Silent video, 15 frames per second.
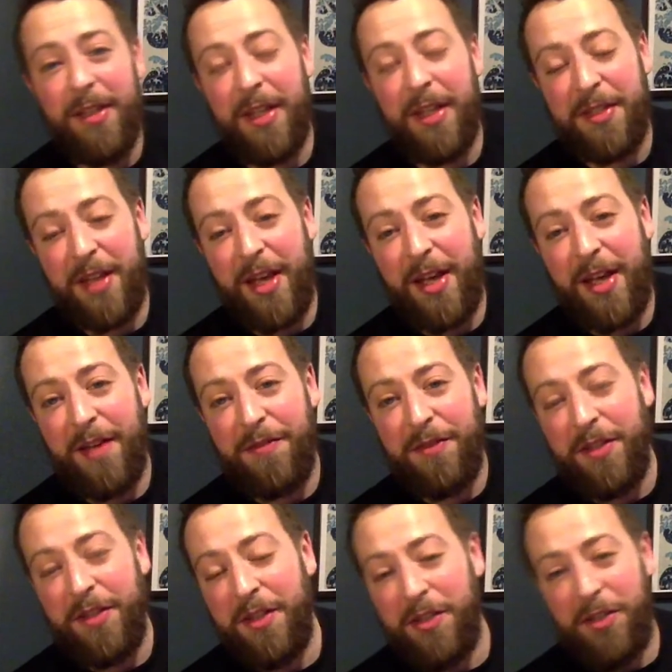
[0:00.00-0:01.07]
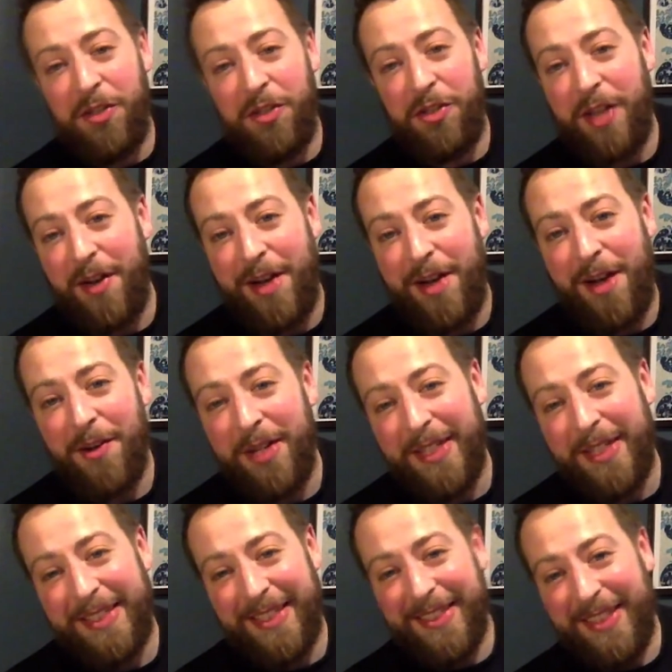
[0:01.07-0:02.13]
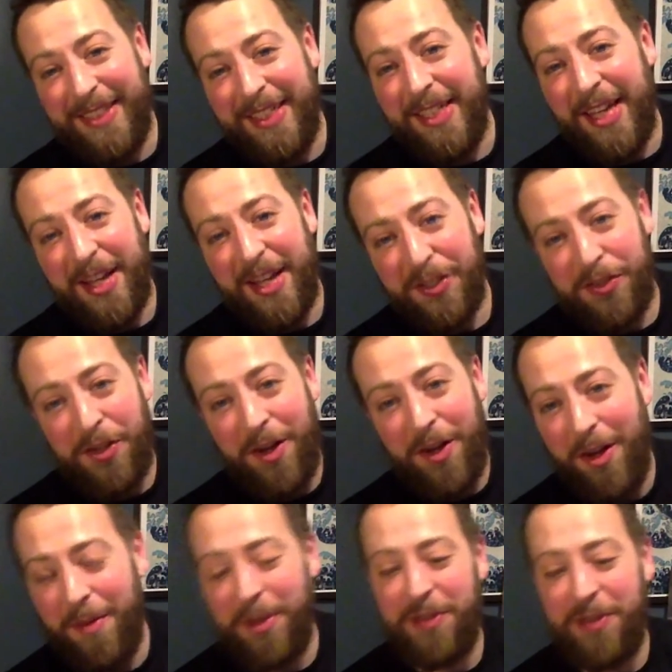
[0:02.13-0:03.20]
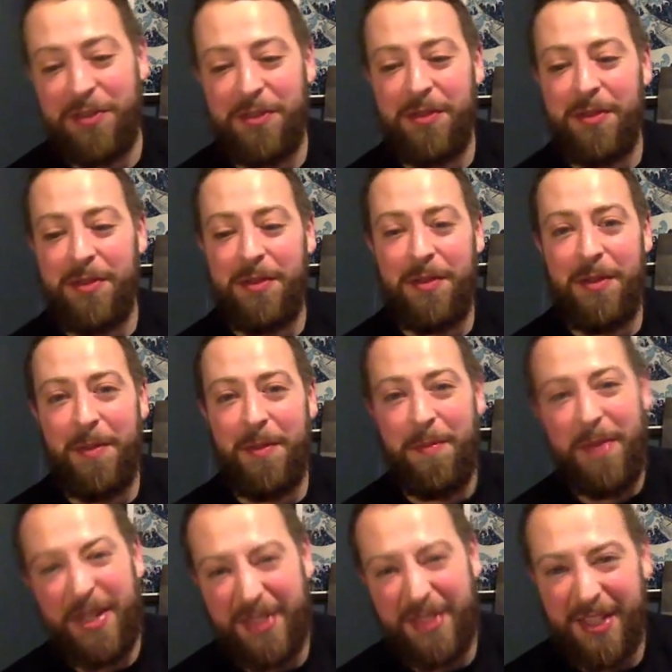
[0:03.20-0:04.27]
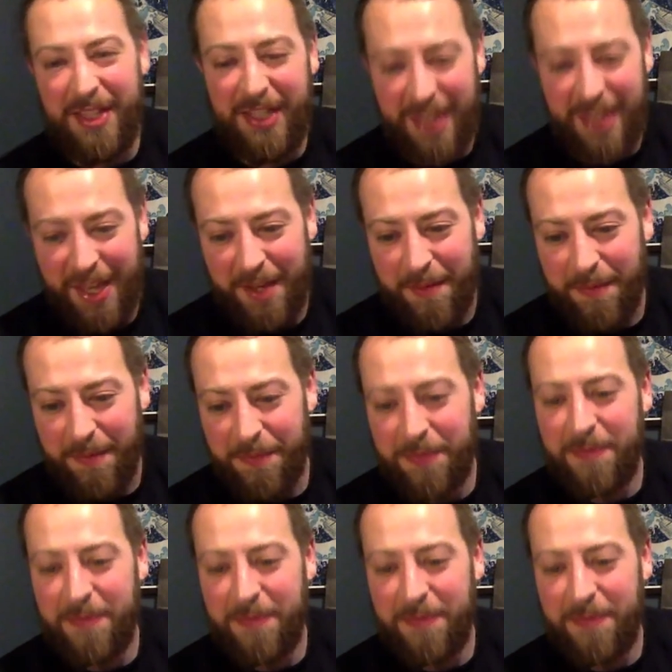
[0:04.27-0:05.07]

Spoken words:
Yes, I have. Shout out to DS Comics. Best in the game.